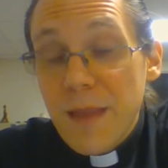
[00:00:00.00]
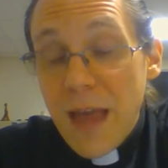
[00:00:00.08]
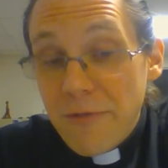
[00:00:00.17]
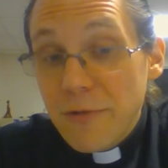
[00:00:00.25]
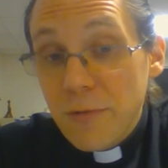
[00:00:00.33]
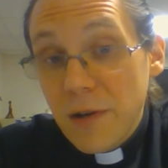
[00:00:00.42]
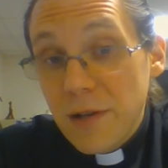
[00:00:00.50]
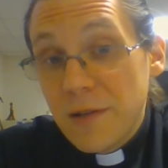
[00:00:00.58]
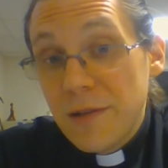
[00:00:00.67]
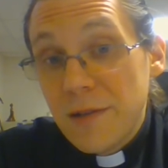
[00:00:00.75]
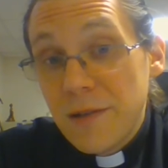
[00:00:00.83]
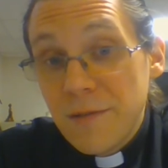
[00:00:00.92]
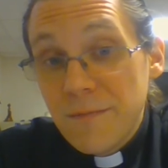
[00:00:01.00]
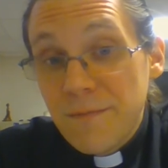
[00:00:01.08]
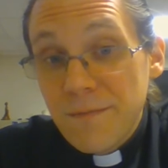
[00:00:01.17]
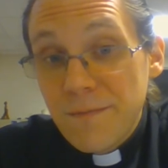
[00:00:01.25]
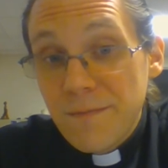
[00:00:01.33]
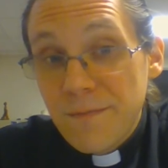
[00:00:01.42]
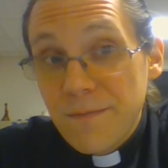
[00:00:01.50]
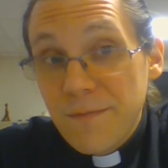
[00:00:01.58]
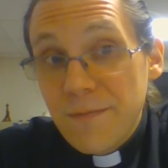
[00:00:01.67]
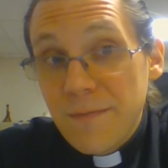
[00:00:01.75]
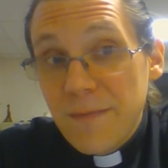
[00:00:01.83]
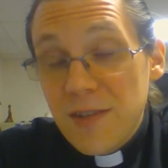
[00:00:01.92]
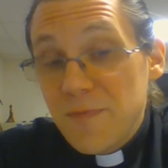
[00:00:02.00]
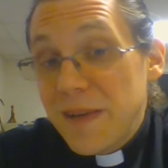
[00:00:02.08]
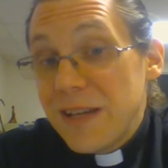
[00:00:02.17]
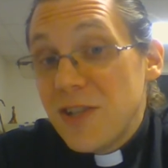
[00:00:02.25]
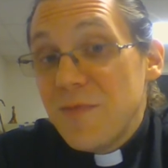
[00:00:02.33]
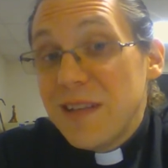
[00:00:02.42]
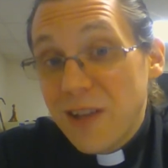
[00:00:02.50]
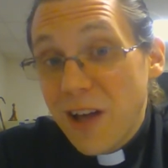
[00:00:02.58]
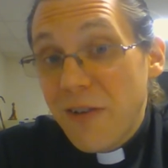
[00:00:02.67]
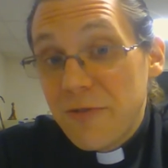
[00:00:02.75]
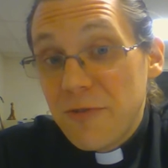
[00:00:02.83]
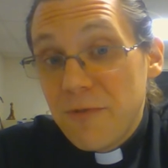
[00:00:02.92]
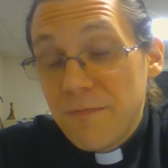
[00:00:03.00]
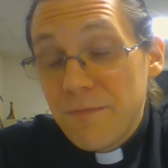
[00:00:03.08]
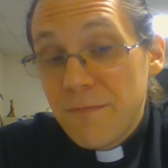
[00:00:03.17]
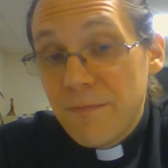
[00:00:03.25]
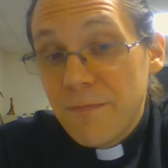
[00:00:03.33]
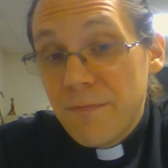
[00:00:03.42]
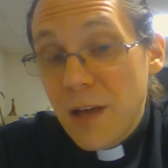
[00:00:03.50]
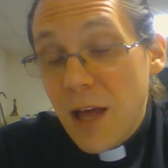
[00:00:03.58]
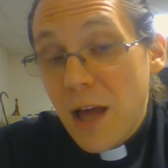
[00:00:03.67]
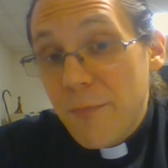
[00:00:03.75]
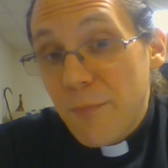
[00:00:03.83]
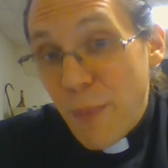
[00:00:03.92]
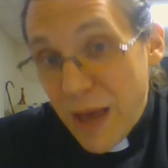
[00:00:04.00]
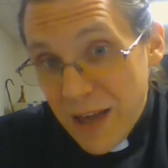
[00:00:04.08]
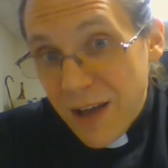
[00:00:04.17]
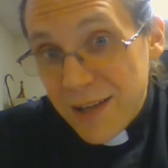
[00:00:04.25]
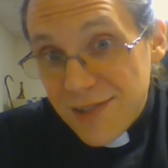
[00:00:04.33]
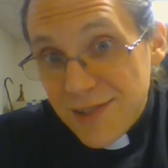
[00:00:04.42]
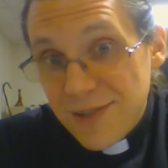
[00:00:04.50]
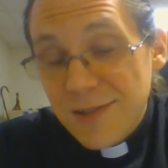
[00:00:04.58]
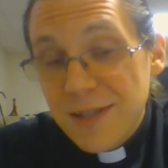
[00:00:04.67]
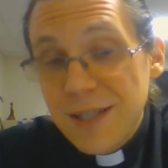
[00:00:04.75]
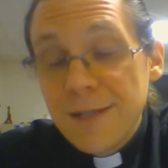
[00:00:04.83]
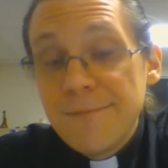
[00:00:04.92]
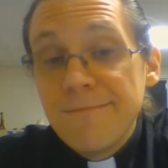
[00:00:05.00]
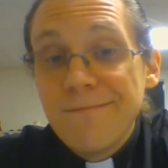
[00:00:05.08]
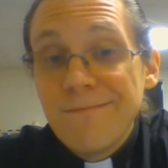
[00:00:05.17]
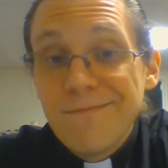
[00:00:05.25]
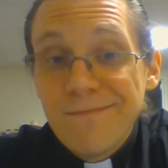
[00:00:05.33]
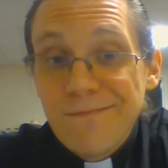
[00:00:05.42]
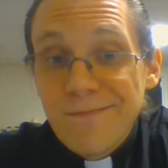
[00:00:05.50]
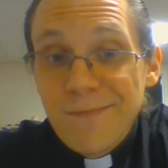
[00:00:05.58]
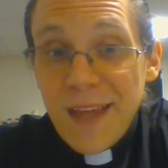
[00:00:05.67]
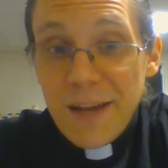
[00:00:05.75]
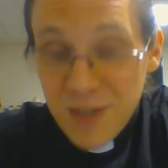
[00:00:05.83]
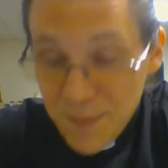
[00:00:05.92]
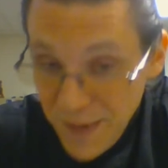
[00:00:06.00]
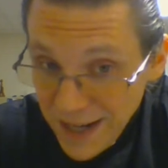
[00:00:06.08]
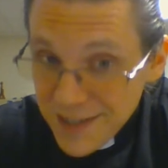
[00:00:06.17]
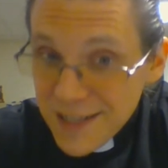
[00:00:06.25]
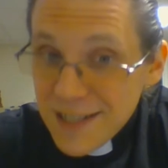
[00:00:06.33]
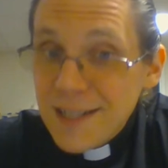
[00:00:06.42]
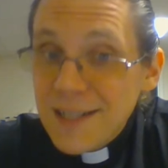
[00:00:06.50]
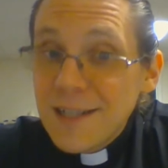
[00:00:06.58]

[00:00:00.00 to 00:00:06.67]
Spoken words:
Everyone is made to be loved by us and respected.